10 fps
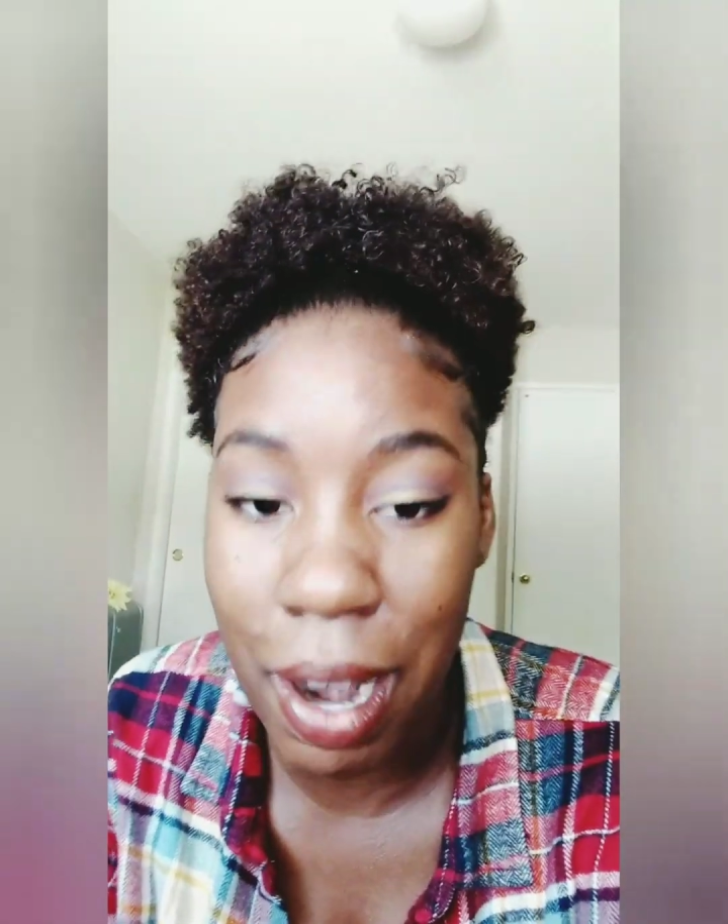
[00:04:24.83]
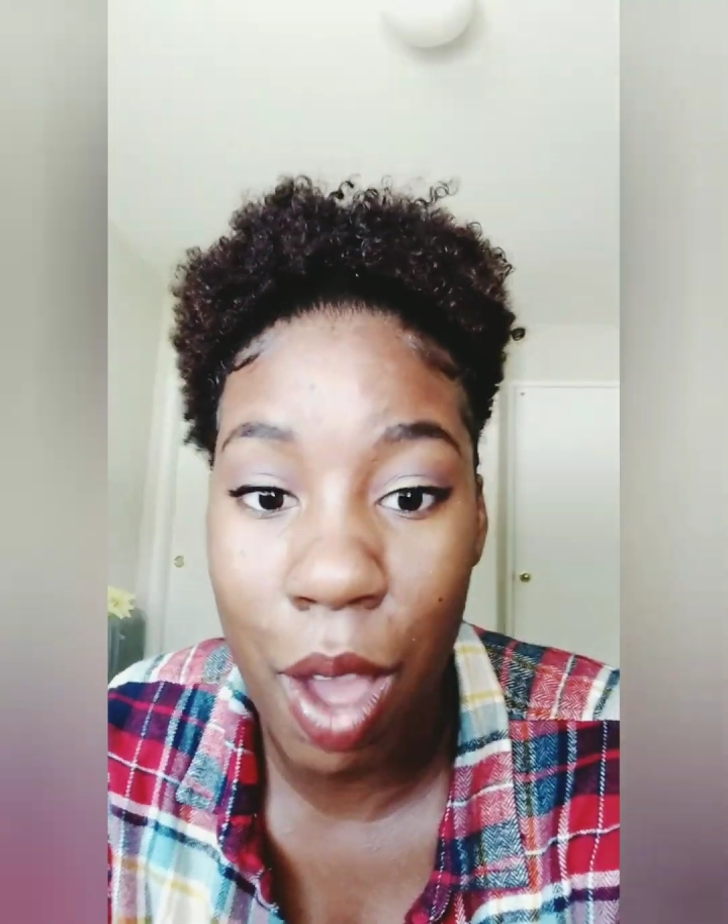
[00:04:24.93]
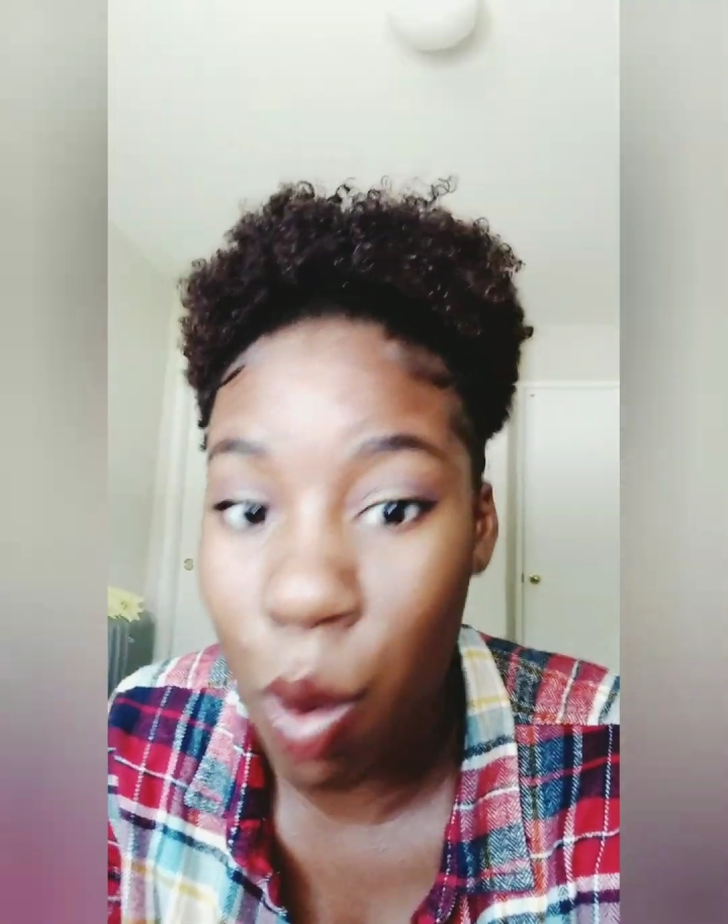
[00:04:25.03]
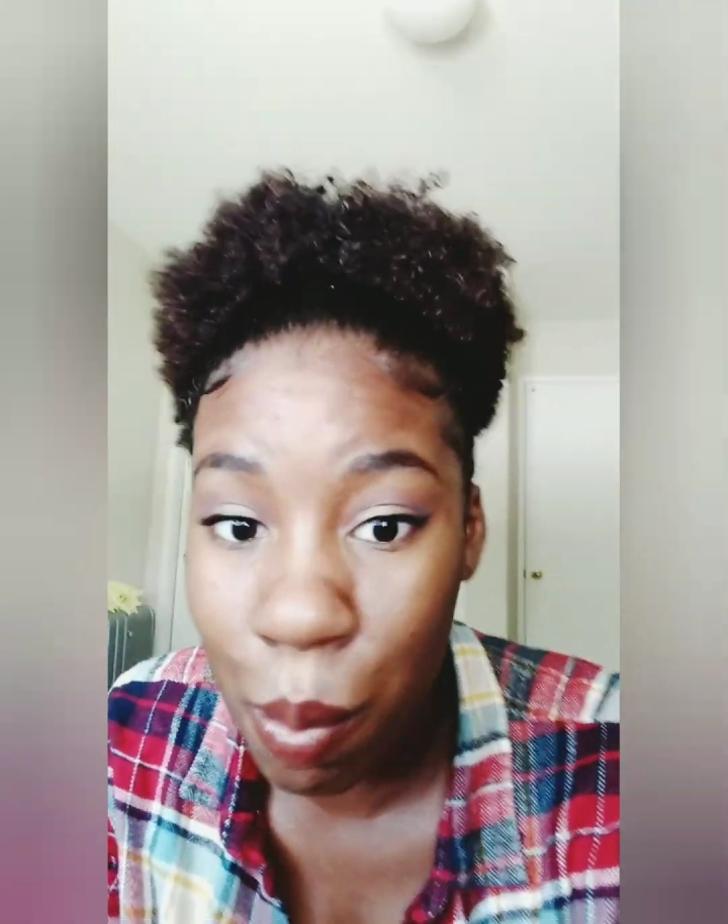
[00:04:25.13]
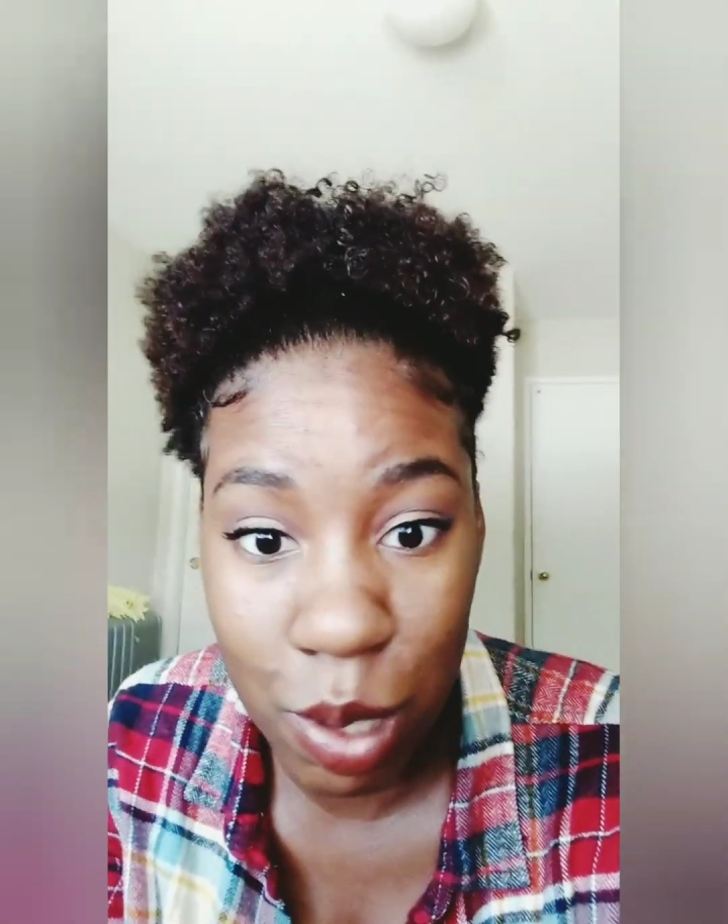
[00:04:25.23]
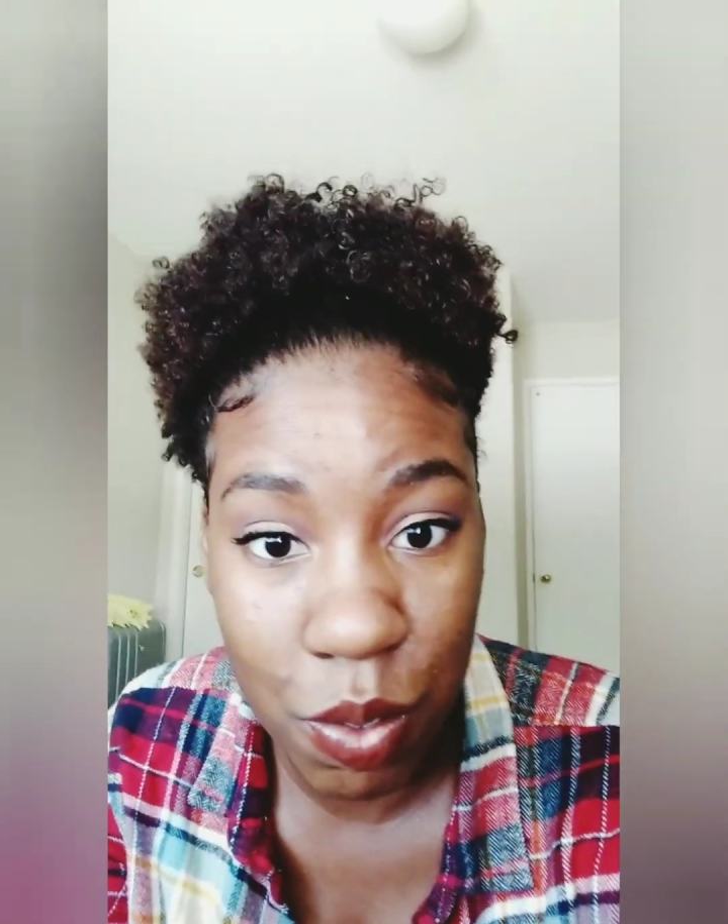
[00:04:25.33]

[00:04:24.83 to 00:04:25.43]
and I hope it's